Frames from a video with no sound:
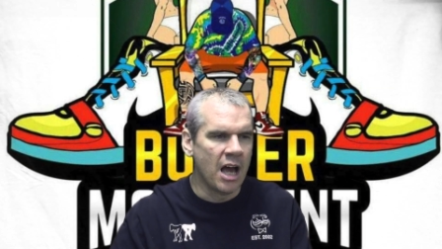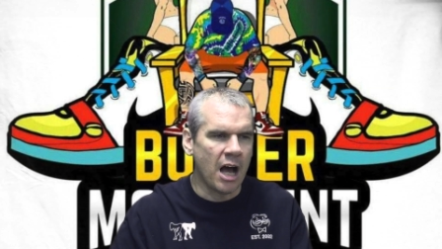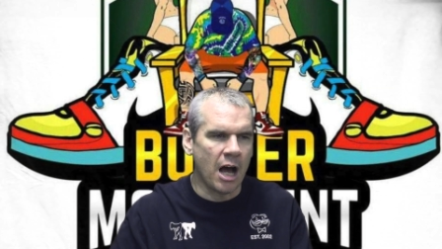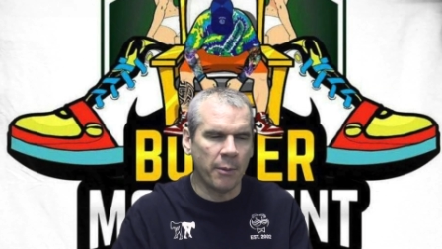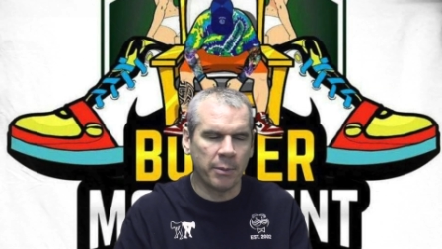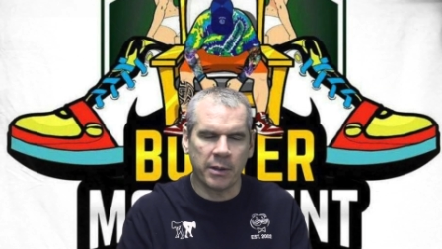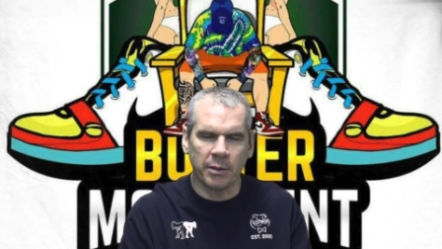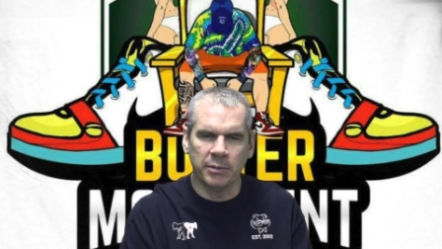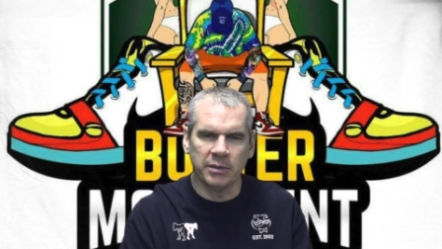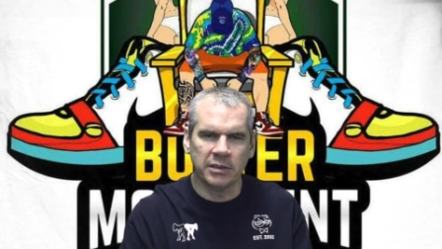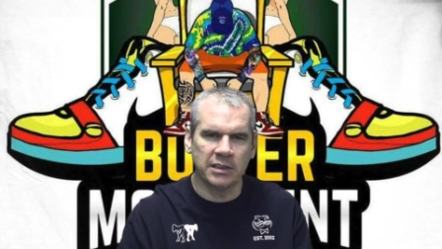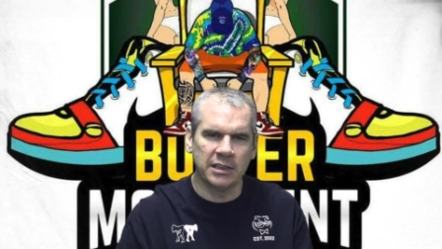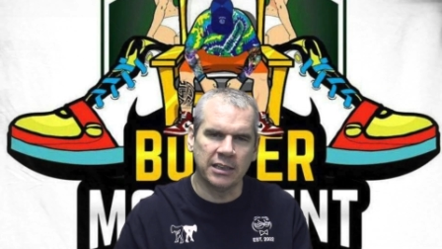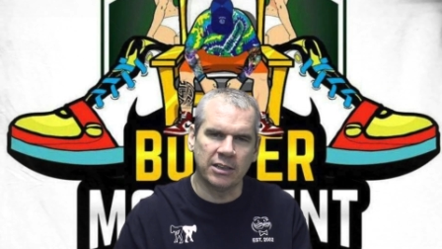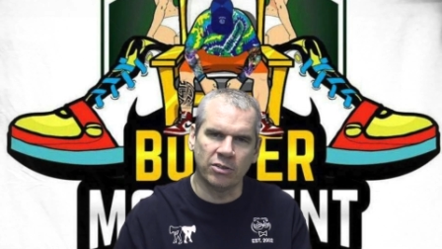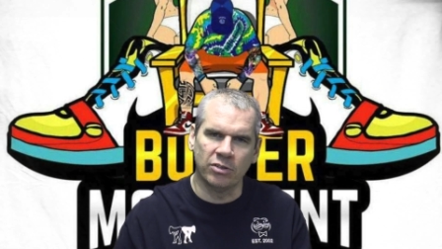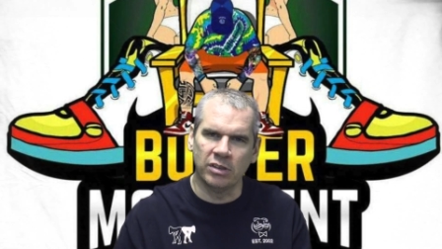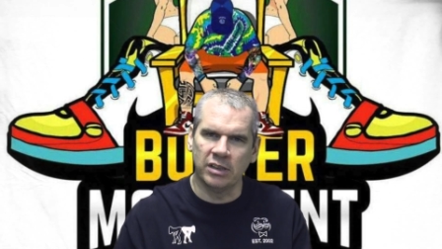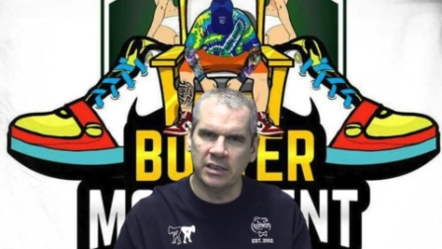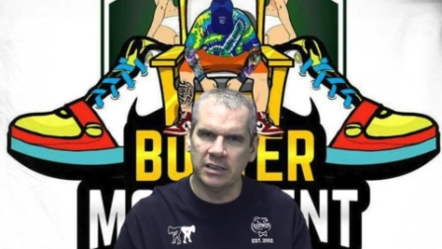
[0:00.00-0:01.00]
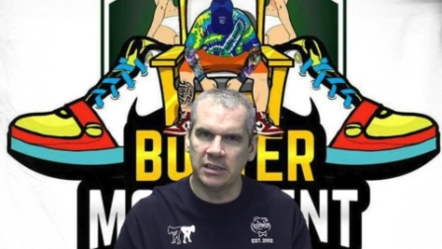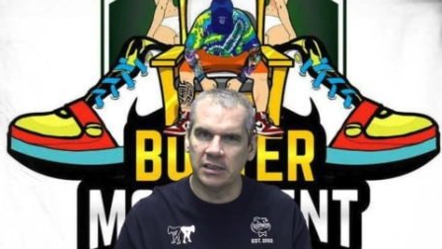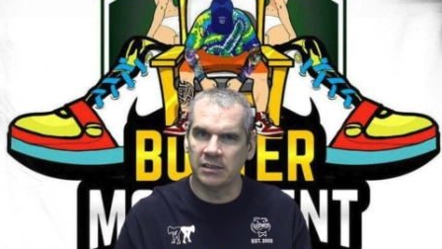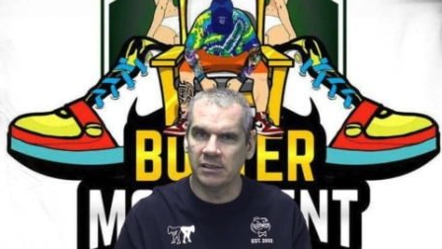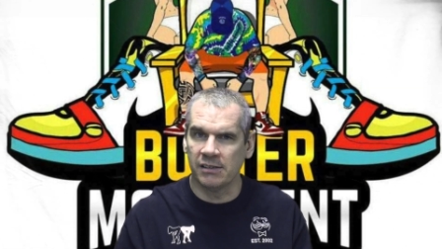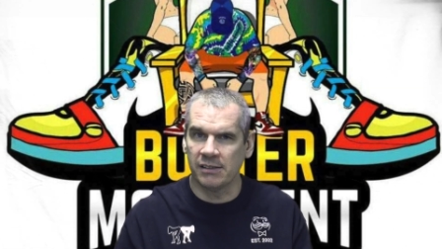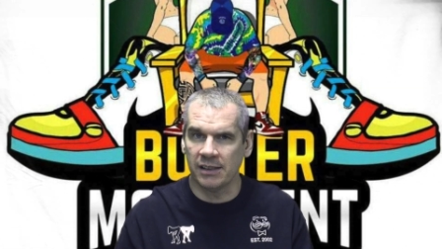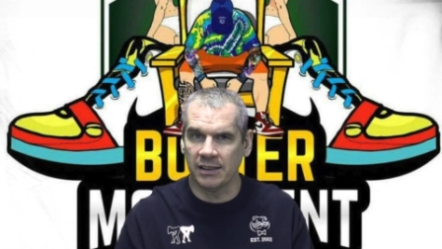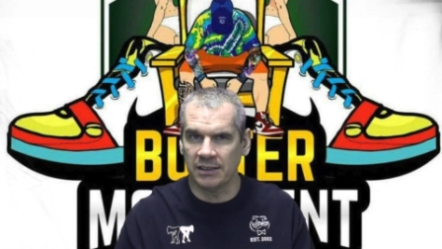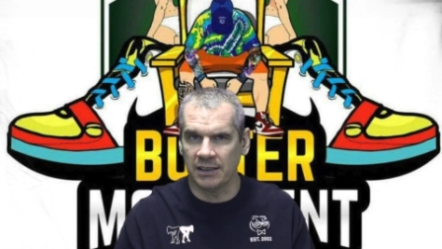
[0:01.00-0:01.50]
upcoming sneaker releases
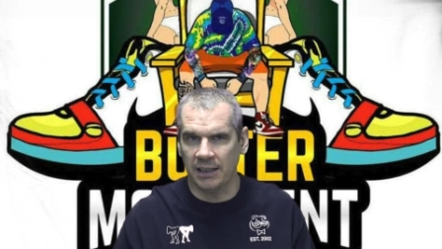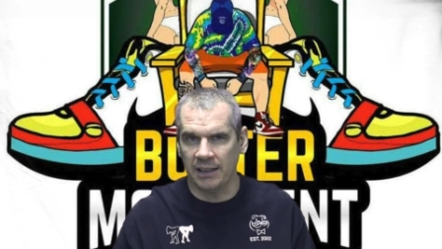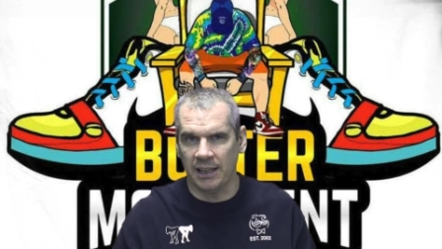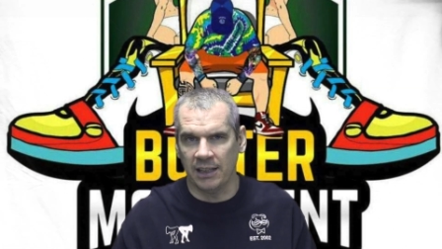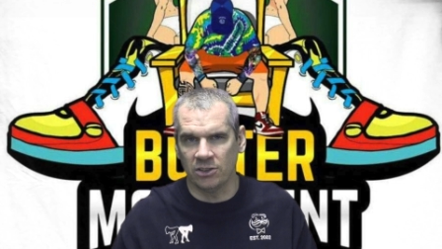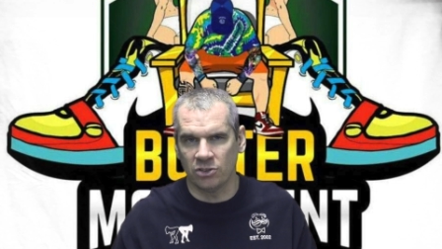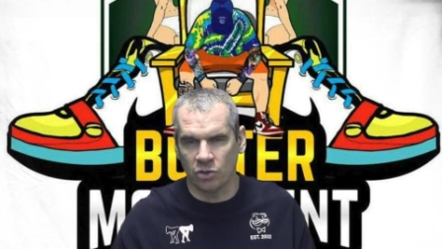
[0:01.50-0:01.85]
and things like that.